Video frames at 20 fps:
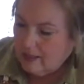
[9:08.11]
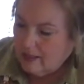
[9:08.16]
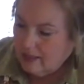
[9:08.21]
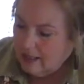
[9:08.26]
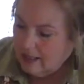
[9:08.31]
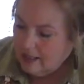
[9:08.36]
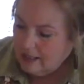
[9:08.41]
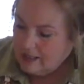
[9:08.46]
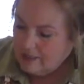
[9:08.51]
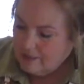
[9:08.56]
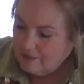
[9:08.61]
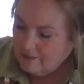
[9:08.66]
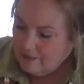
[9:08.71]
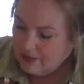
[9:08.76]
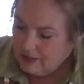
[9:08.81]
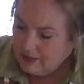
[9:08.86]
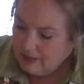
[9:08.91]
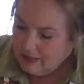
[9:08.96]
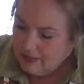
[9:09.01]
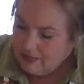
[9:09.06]
And it's
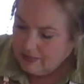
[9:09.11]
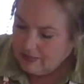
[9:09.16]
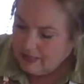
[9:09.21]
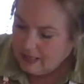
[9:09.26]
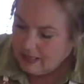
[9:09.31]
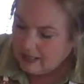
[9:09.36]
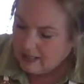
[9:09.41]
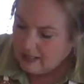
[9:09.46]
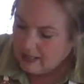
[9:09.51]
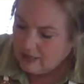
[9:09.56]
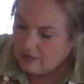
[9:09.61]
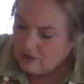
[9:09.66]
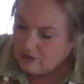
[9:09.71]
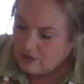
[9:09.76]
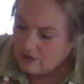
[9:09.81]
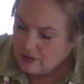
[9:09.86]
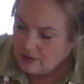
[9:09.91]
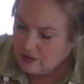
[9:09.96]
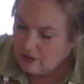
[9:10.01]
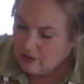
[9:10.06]
fairly thick, and you're
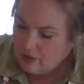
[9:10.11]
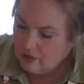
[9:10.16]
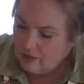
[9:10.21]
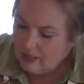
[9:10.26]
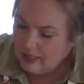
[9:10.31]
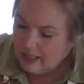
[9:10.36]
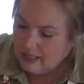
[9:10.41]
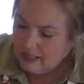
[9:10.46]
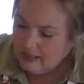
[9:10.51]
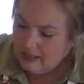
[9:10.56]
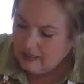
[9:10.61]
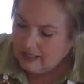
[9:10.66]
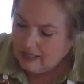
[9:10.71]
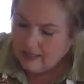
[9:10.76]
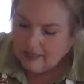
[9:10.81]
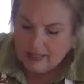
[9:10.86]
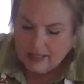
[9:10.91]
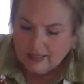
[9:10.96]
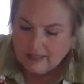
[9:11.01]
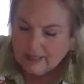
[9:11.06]
just going to go ahead and lay
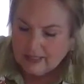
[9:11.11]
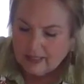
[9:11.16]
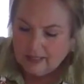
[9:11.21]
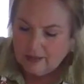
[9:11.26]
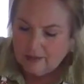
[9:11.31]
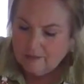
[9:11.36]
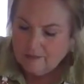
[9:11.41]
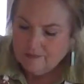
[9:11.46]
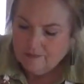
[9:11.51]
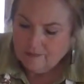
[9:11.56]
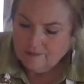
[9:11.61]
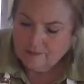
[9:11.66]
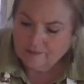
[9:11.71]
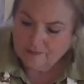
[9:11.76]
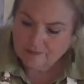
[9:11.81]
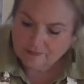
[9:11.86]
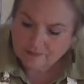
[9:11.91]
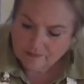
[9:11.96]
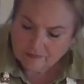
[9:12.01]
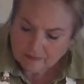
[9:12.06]
that down.
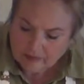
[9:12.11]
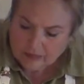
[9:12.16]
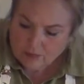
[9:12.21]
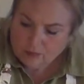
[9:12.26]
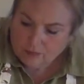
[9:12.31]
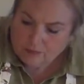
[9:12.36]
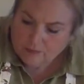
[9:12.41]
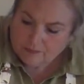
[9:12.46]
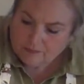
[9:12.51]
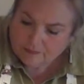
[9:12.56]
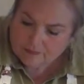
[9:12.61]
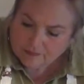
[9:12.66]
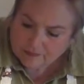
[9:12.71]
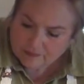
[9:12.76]
Oop.